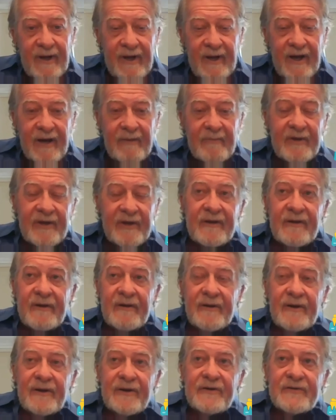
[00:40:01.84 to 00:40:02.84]
I mean,
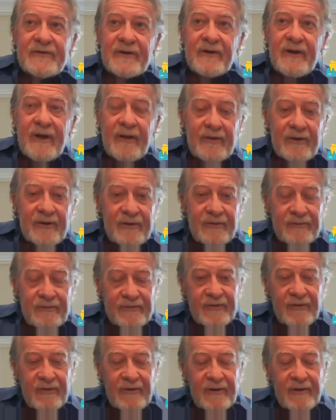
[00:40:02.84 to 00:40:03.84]
here's another cute
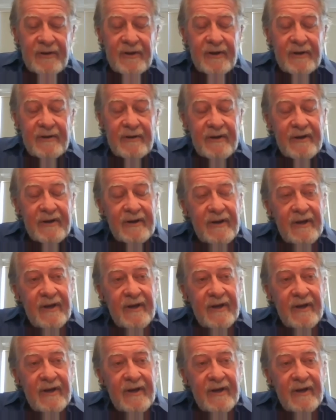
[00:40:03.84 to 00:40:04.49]
story that